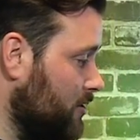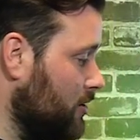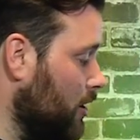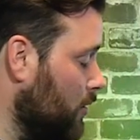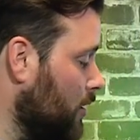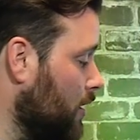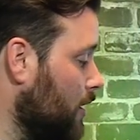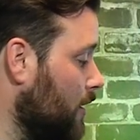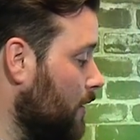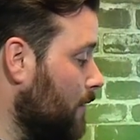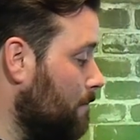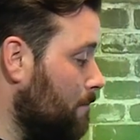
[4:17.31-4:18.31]
So
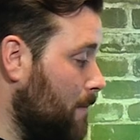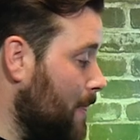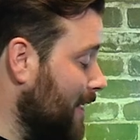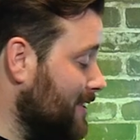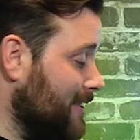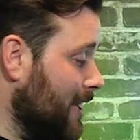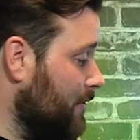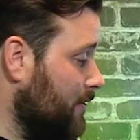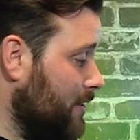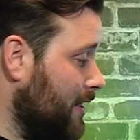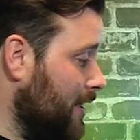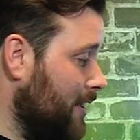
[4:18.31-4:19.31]
that's
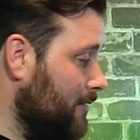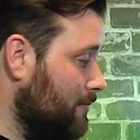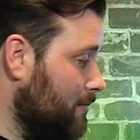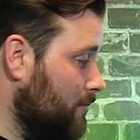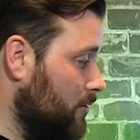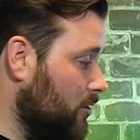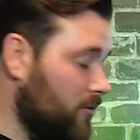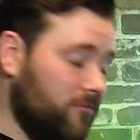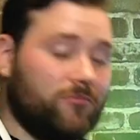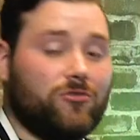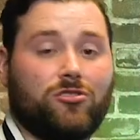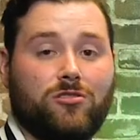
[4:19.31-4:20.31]
definitely,
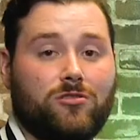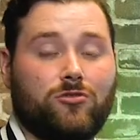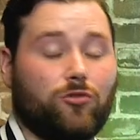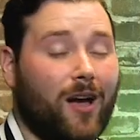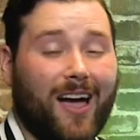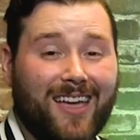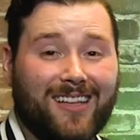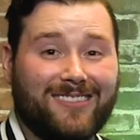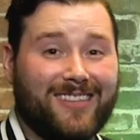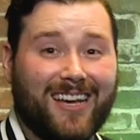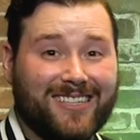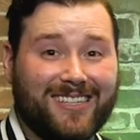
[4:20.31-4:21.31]
try
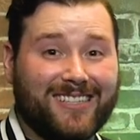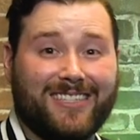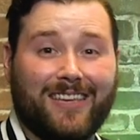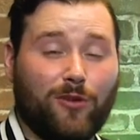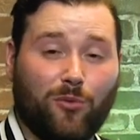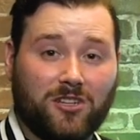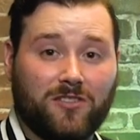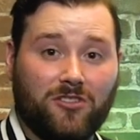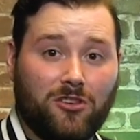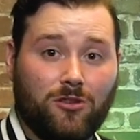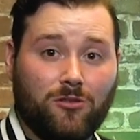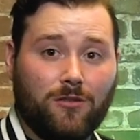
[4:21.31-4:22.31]
it, test it, see if it works
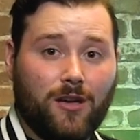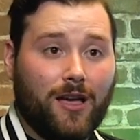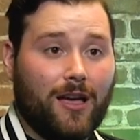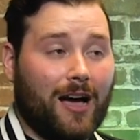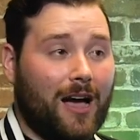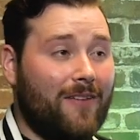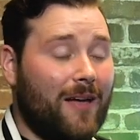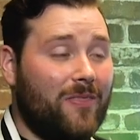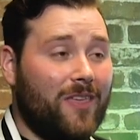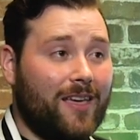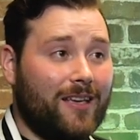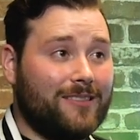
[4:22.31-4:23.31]
for you. I've
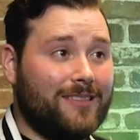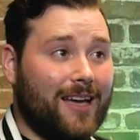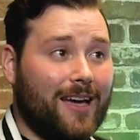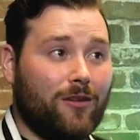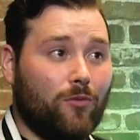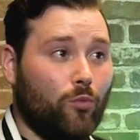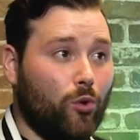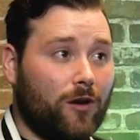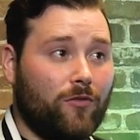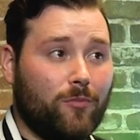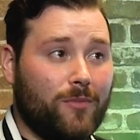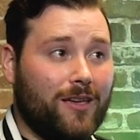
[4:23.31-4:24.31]
had things that
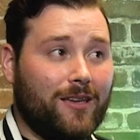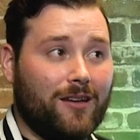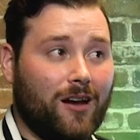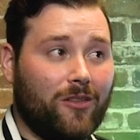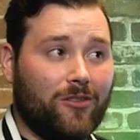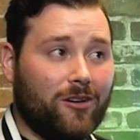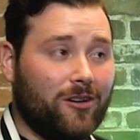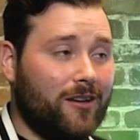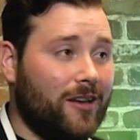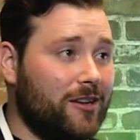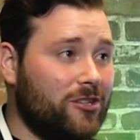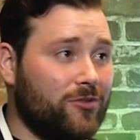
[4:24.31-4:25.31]
work for me in other
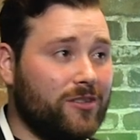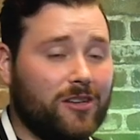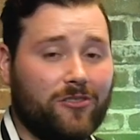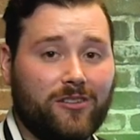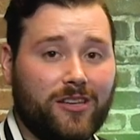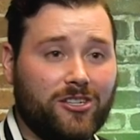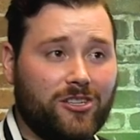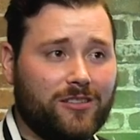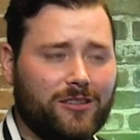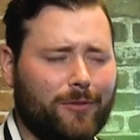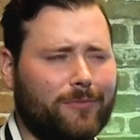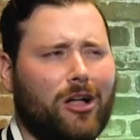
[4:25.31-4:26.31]
industries, other
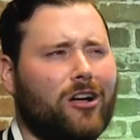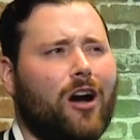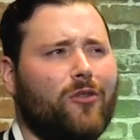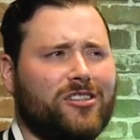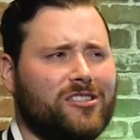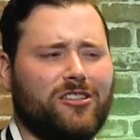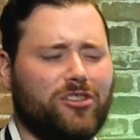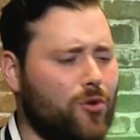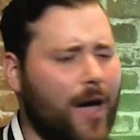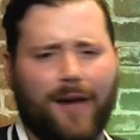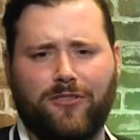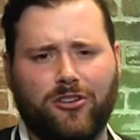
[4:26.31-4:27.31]
niches. I'm like, oh, this,
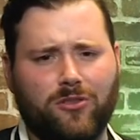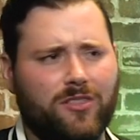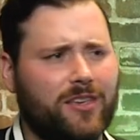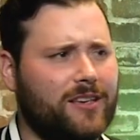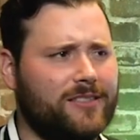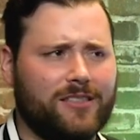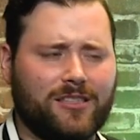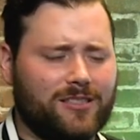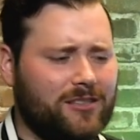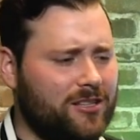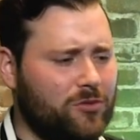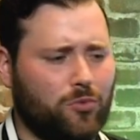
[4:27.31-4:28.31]
you have to do this.
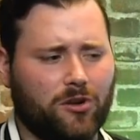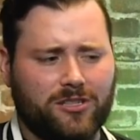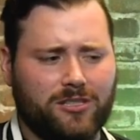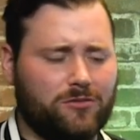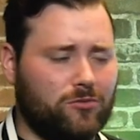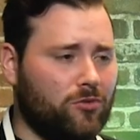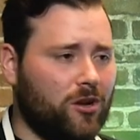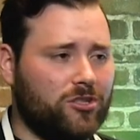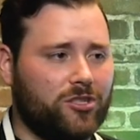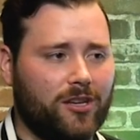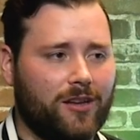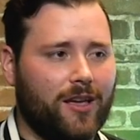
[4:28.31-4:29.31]
This works. This will
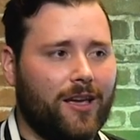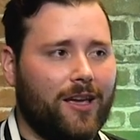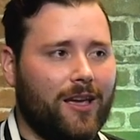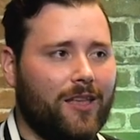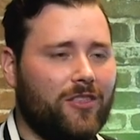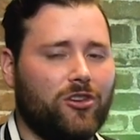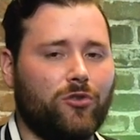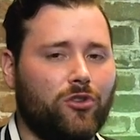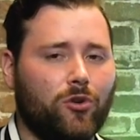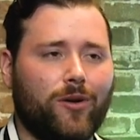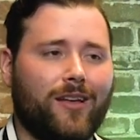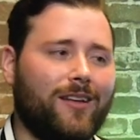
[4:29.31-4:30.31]
crush it. And then you
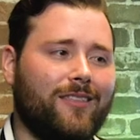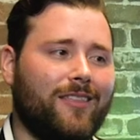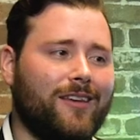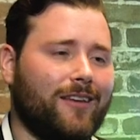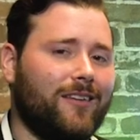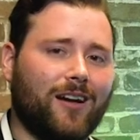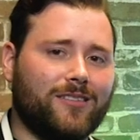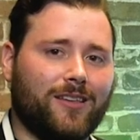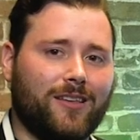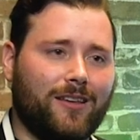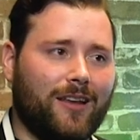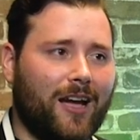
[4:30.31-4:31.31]
do it, and then it
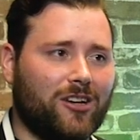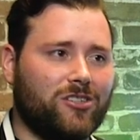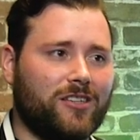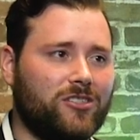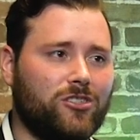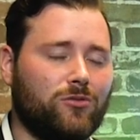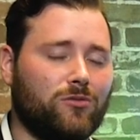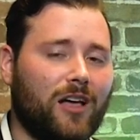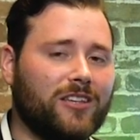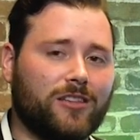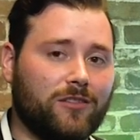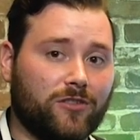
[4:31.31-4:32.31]
doesn't, and it actually gets you
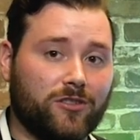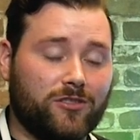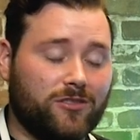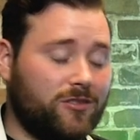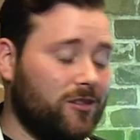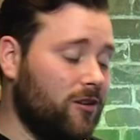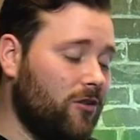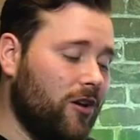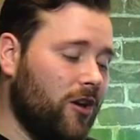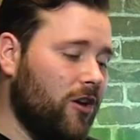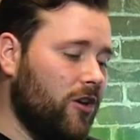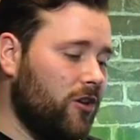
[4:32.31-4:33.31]
less conversion. So,
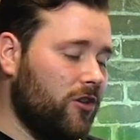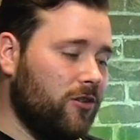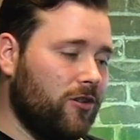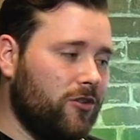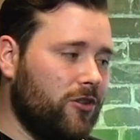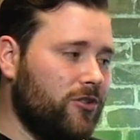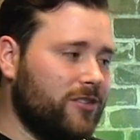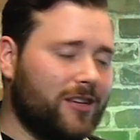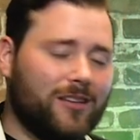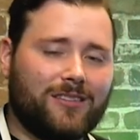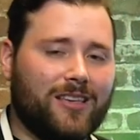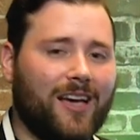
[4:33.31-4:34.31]
you just
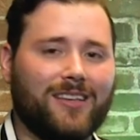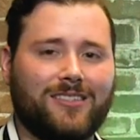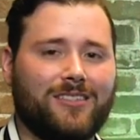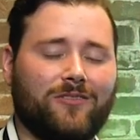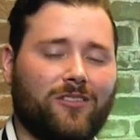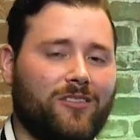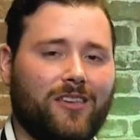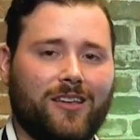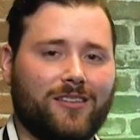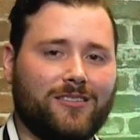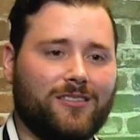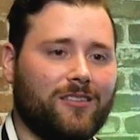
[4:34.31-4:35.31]
got to test different
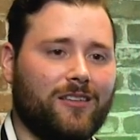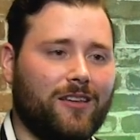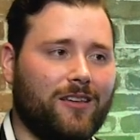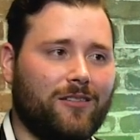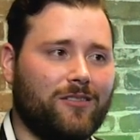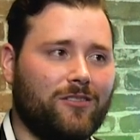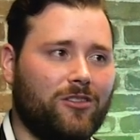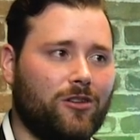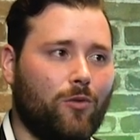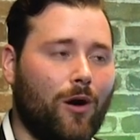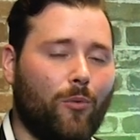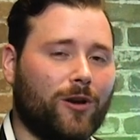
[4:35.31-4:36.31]
things.
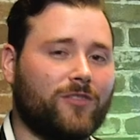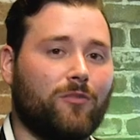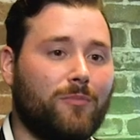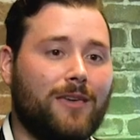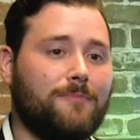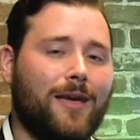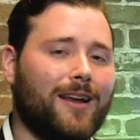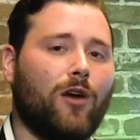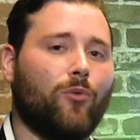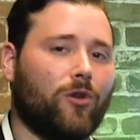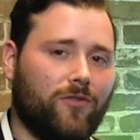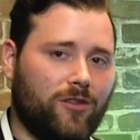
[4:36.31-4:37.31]
What works for me may
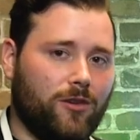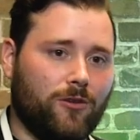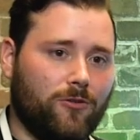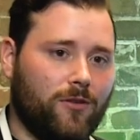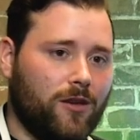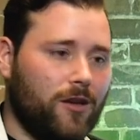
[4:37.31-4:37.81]
not work for you.